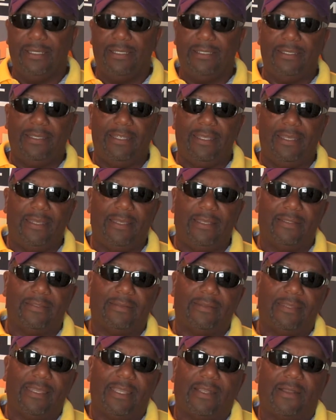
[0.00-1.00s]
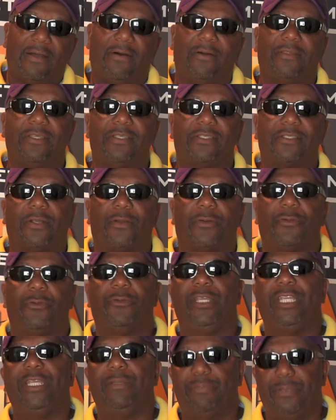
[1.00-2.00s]
Now, they call this a
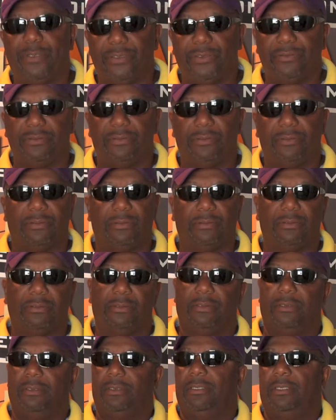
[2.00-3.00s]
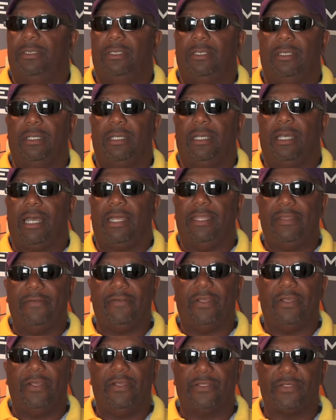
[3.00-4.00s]
reboot. I
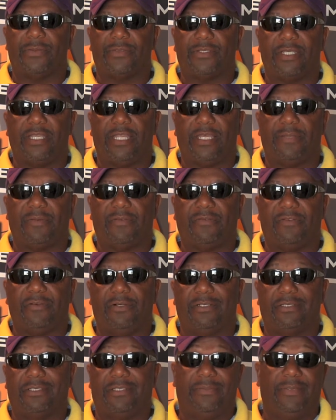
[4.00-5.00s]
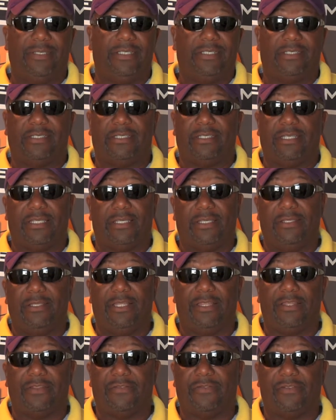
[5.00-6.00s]
never heard them say that before. To me, this is just
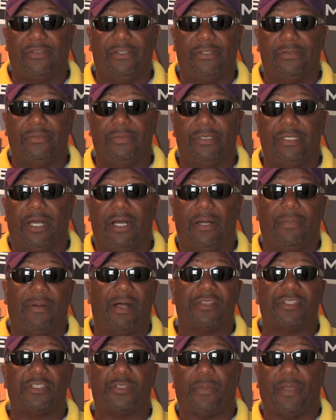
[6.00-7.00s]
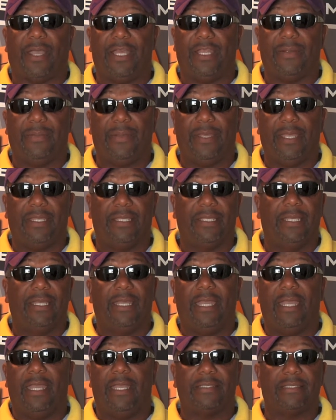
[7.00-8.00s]
another film about Spider-Man
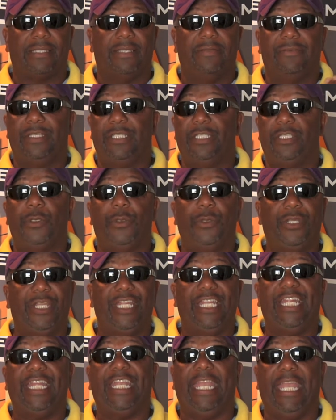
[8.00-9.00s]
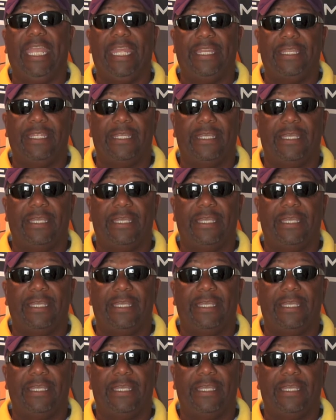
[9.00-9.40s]
as they redoing it again.